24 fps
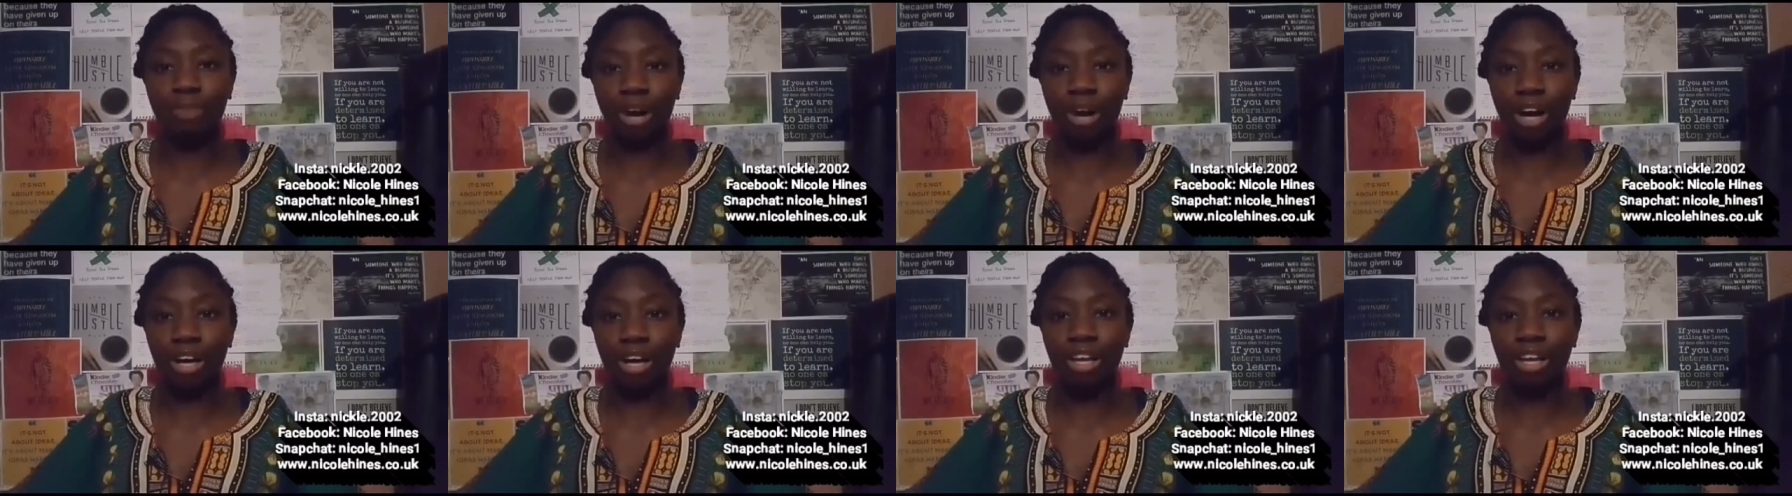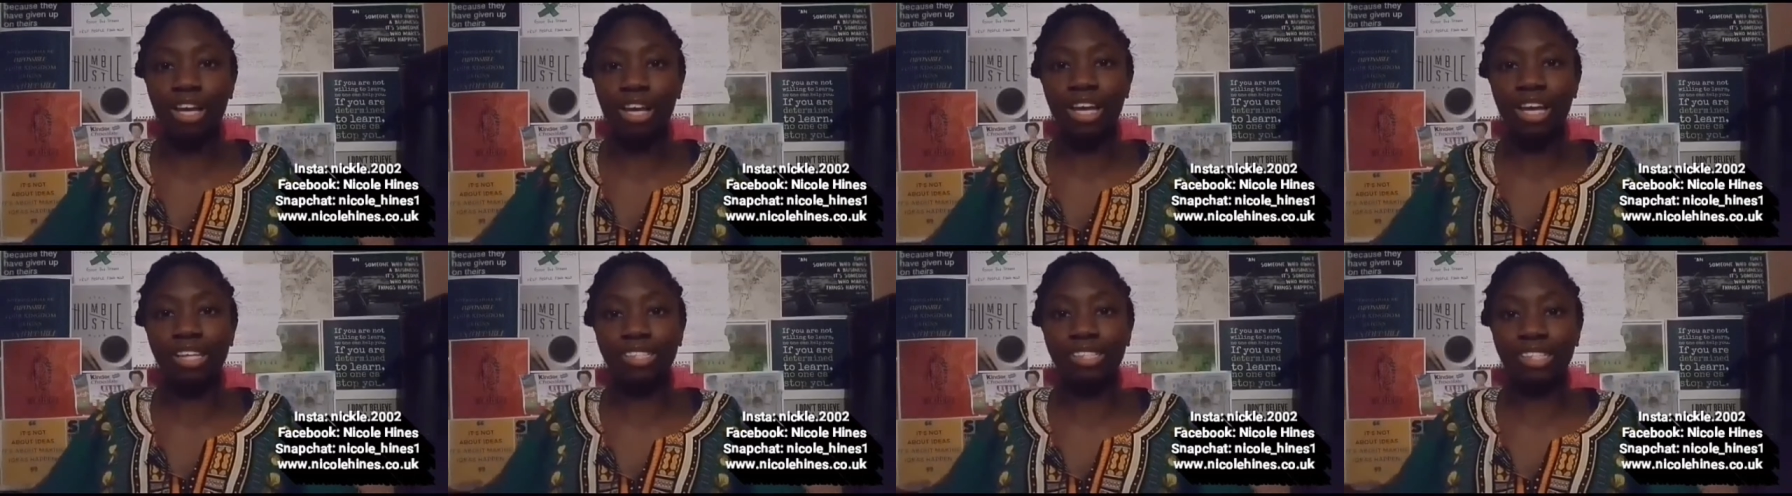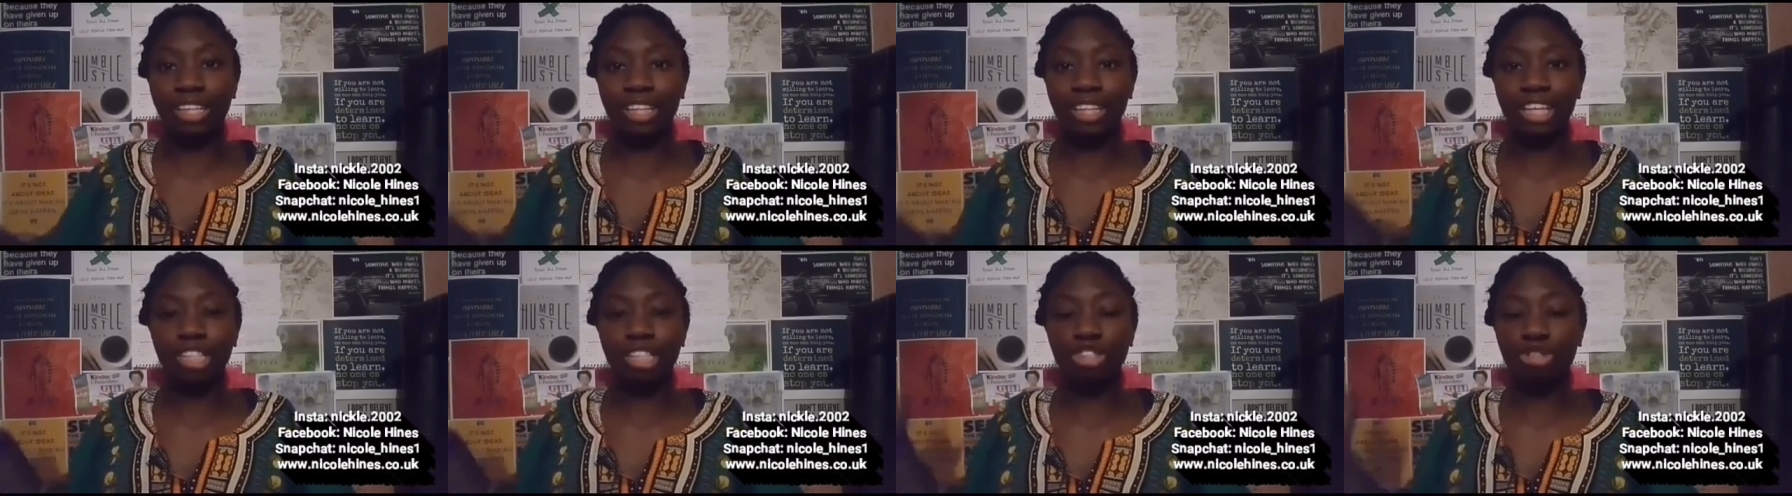but
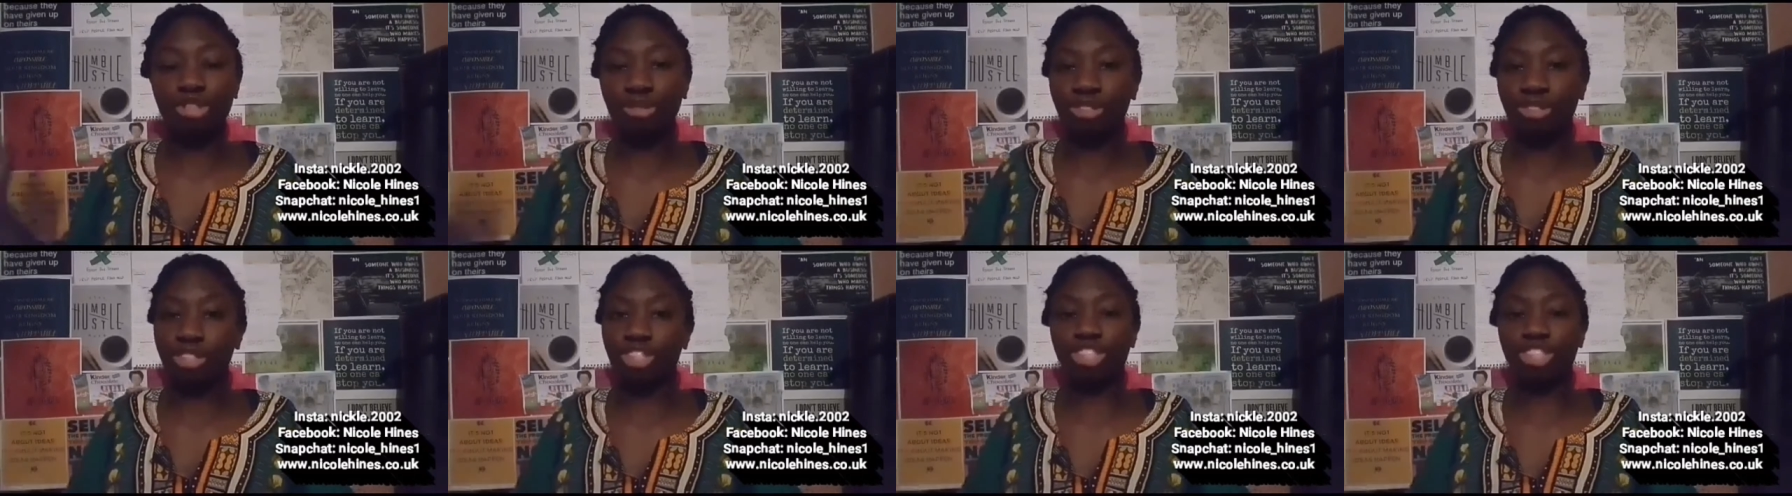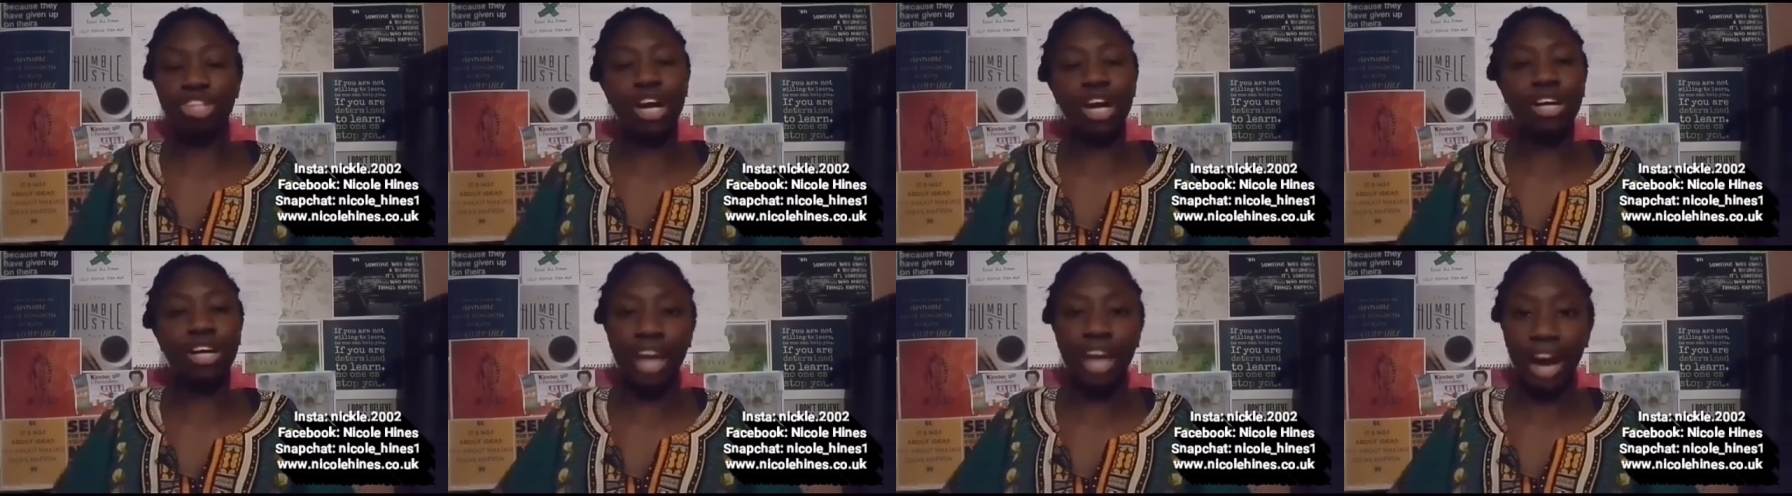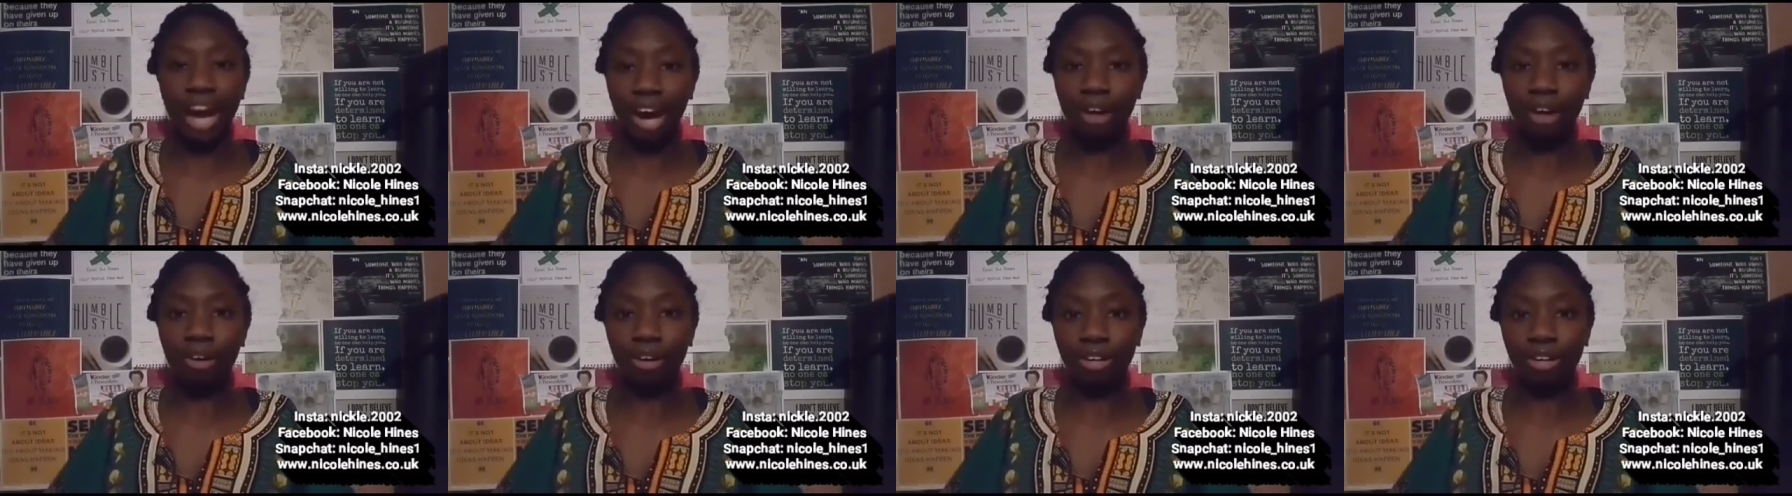instead they choose to shine it
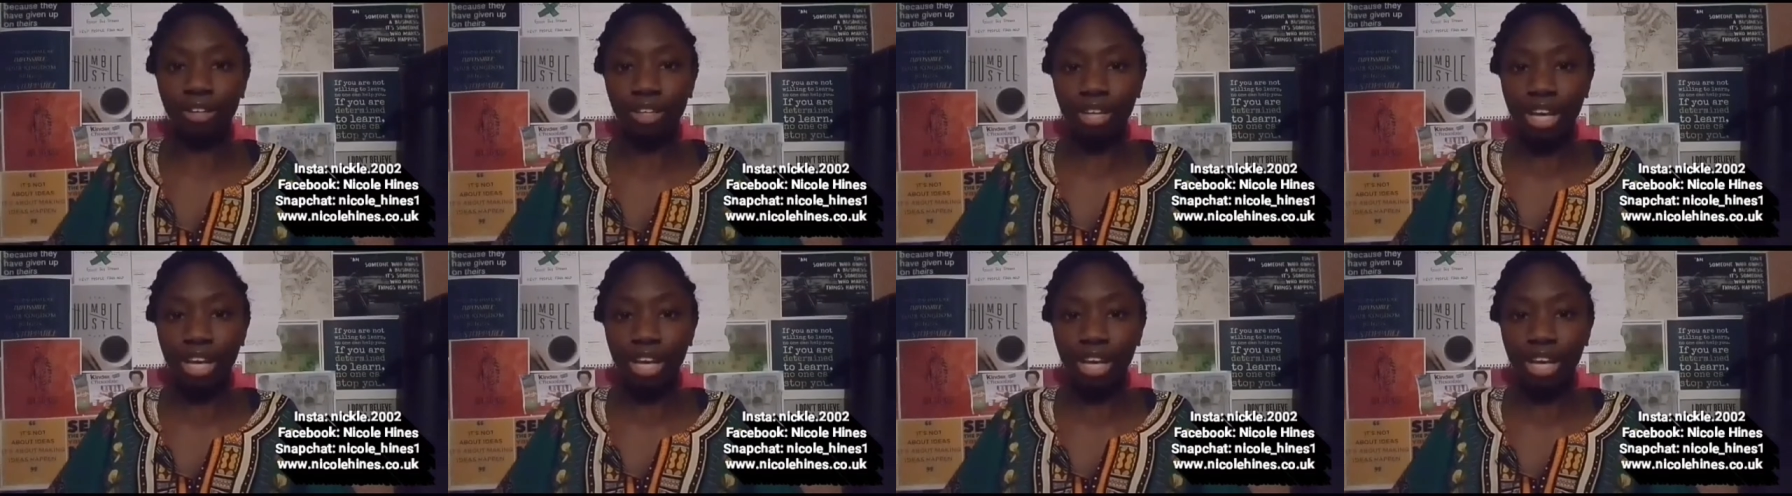out.